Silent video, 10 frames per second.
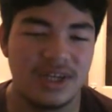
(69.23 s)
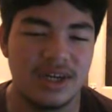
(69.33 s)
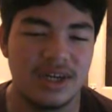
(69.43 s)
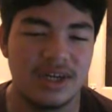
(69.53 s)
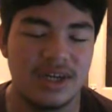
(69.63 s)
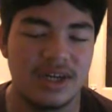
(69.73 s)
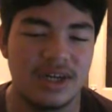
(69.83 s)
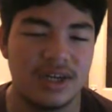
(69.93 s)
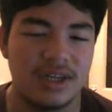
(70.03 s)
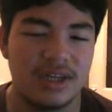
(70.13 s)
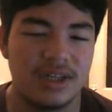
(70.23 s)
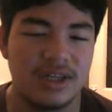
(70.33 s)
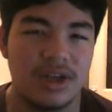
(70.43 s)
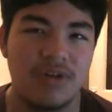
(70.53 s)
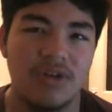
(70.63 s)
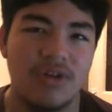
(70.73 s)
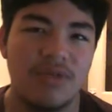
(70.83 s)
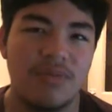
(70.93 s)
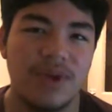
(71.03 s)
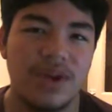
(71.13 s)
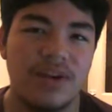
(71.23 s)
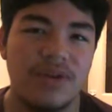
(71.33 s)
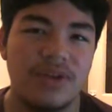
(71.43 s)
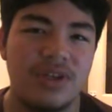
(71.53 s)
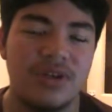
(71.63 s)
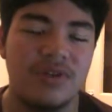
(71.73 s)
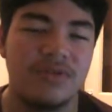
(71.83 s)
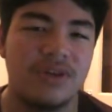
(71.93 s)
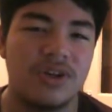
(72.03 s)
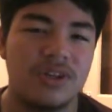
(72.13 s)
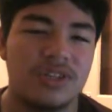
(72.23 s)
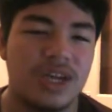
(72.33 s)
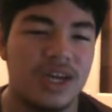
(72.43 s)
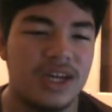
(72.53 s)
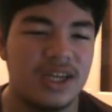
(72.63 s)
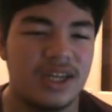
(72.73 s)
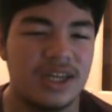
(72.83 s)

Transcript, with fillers: Uh, that Order of Mata Nui Toe Sonic's guy,